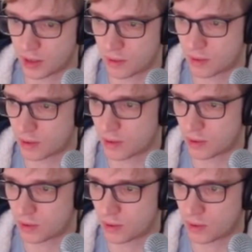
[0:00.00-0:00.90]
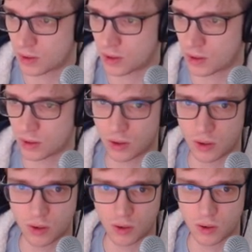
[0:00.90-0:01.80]

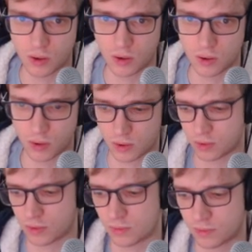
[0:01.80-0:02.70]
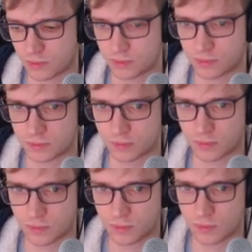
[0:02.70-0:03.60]

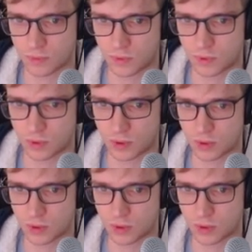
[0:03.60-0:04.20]
Nothing is said.